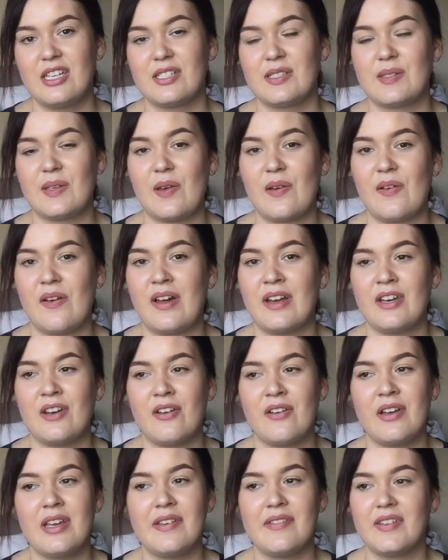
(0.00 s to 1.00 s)
So I
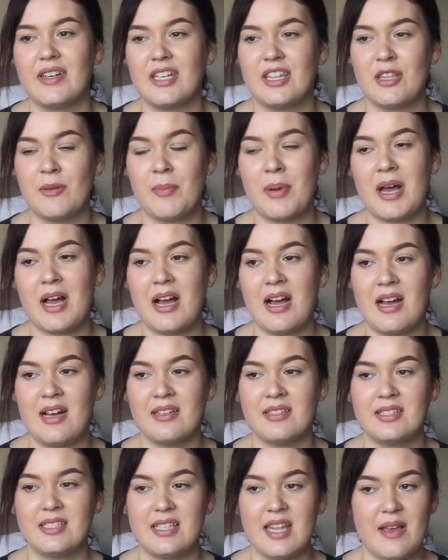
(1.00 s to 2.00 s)
know even in the
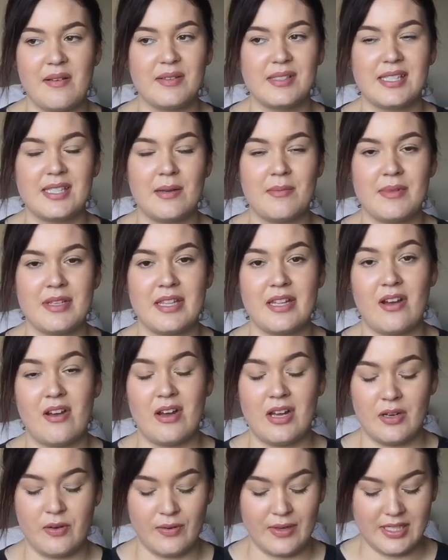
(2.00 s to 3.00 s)
past that was something that
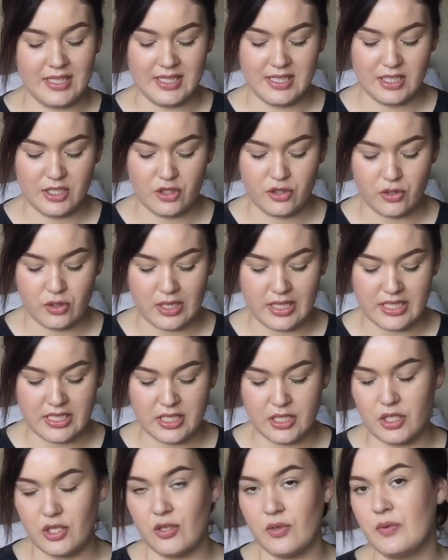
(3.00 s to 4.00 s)
I always tried
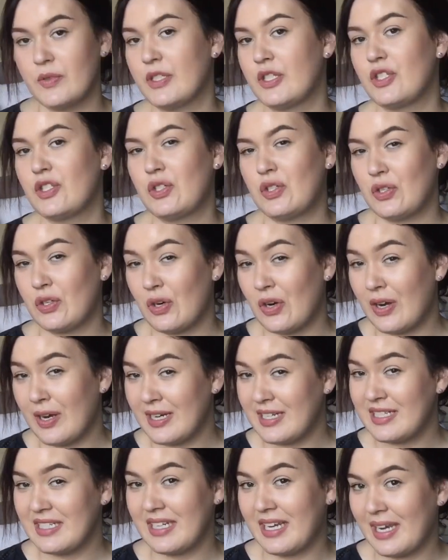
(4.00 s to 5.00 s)
to do, was
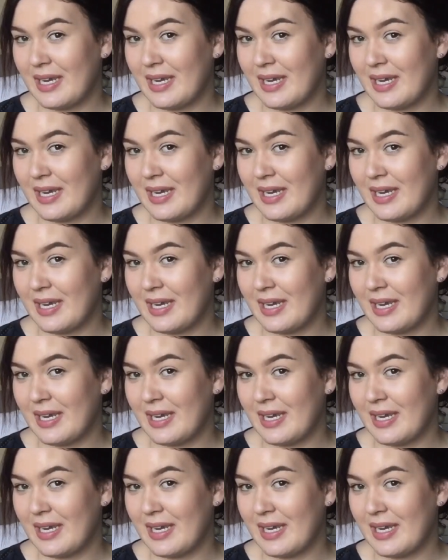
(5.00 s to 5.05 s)
try to